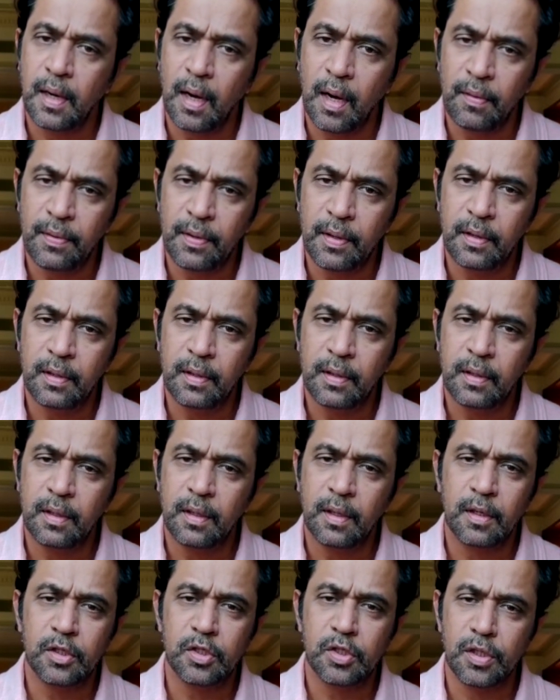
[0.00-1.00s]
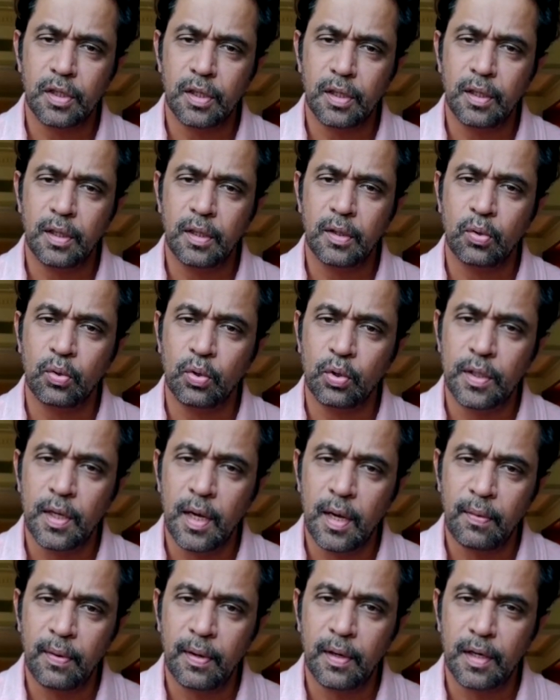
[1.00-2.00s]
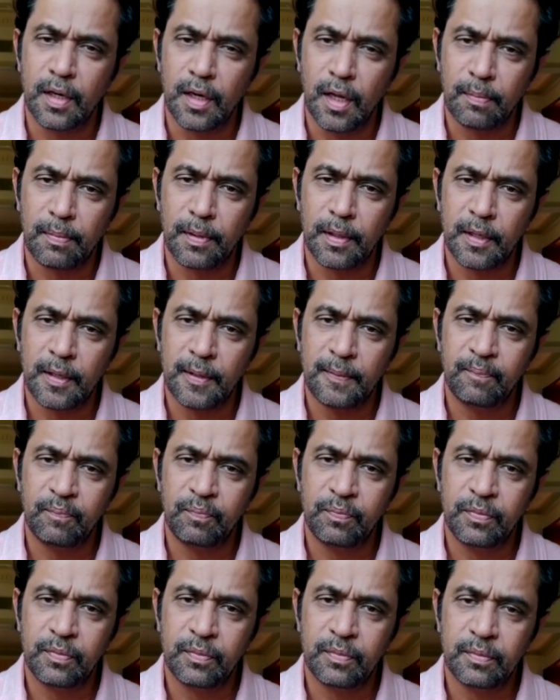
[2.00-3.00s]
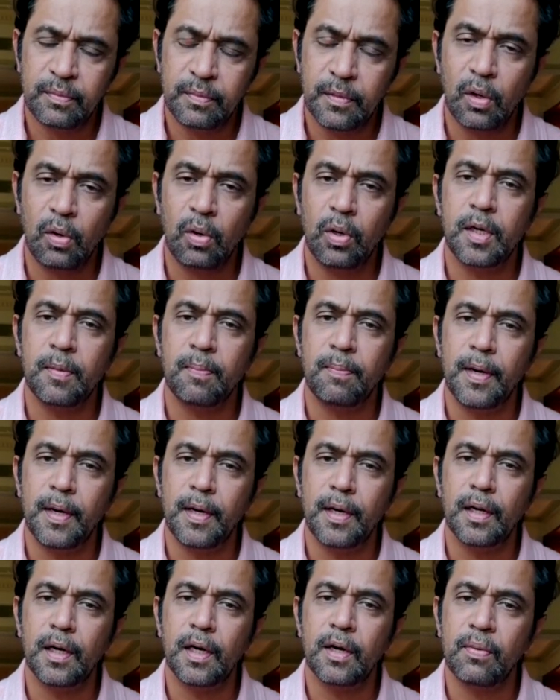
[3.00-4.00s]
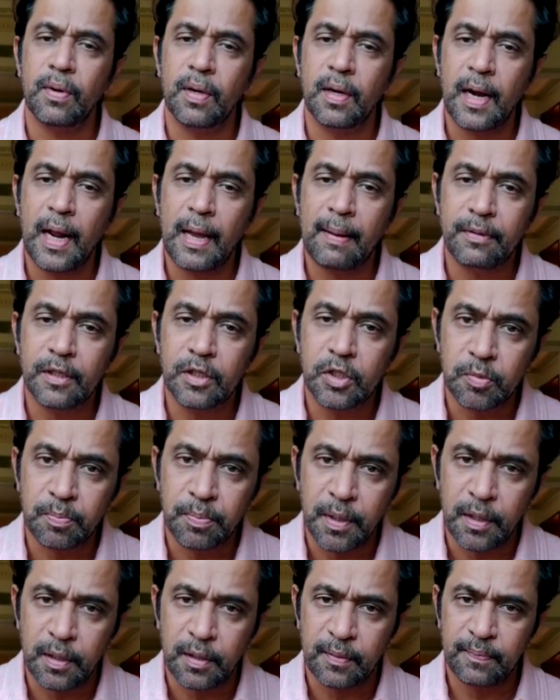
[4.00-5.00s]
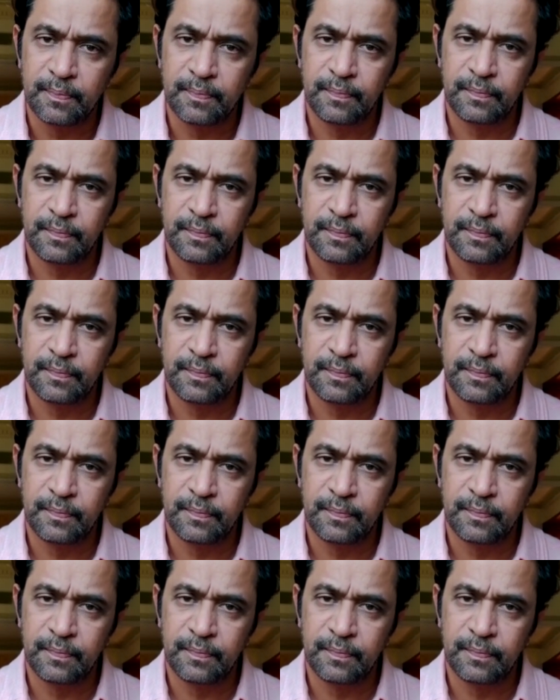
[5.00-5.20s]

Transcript: Kaveri, Krishna, Godavari, Narmada they're all depleting at a very rapid speed.